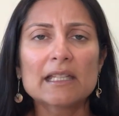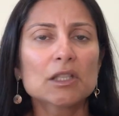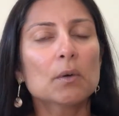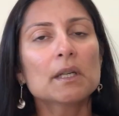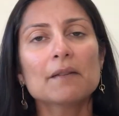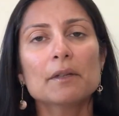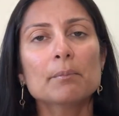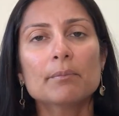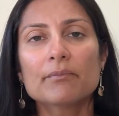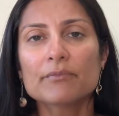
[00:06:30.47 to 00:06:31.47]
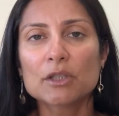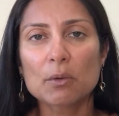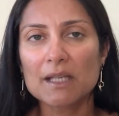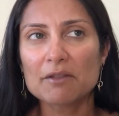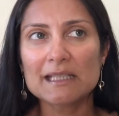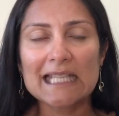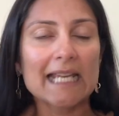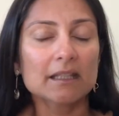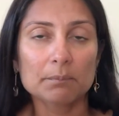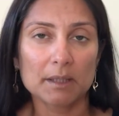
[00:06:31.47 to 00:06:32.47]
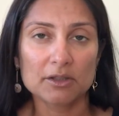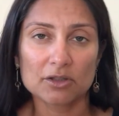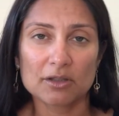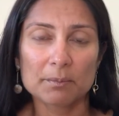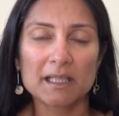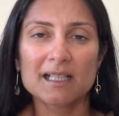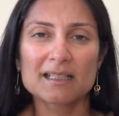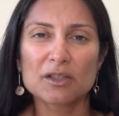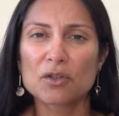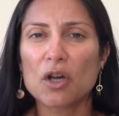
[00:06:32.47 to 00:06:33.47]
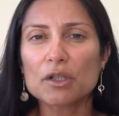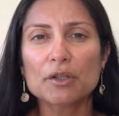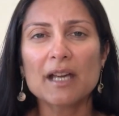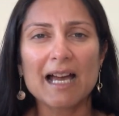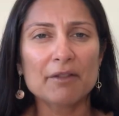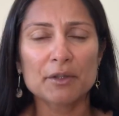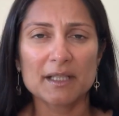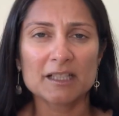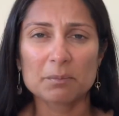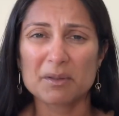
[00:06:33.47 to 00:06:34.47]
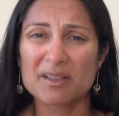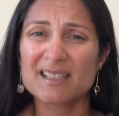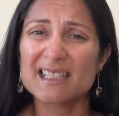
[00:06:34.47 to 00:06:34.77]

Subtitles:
don't even take the picture, because you're not going to have a good experience.